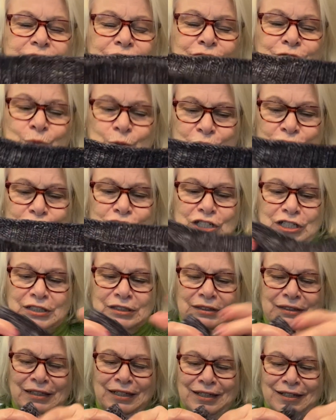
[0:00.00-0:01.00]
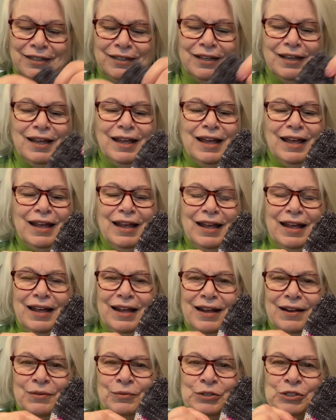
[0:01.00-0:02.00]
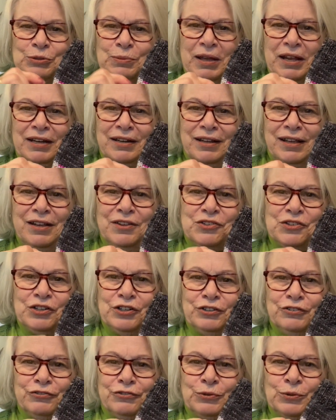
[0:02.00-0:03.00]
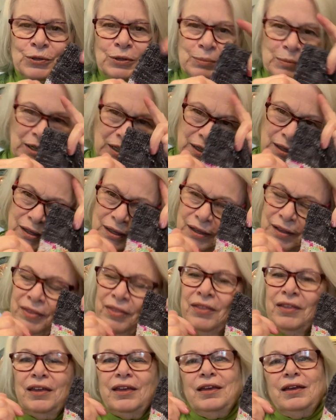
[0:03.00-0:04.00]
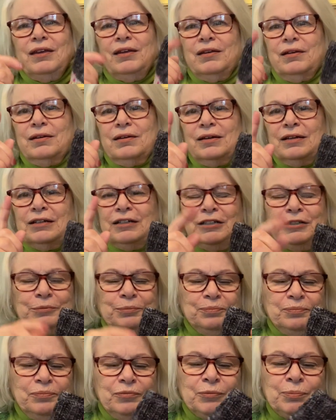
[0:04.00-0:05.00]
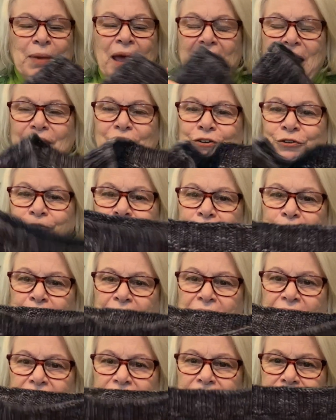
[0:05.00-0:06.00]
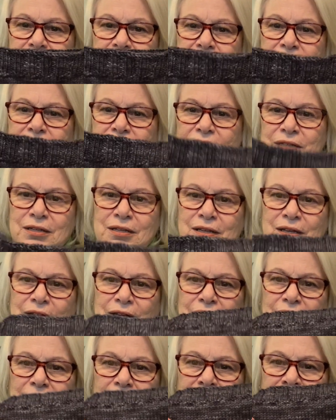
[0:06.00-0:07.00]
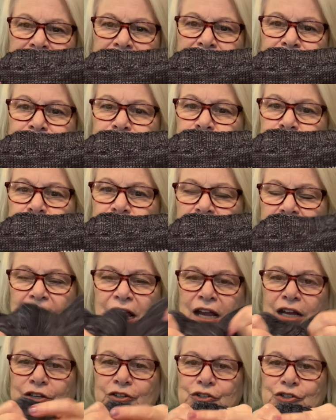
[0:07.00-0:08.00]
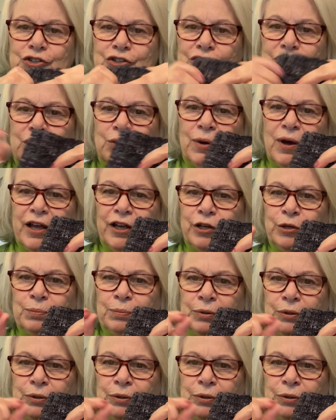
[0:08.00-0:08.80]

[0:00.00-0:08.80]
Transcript: fortunately, which made it easier for me, the pattern repeats never changed, so I could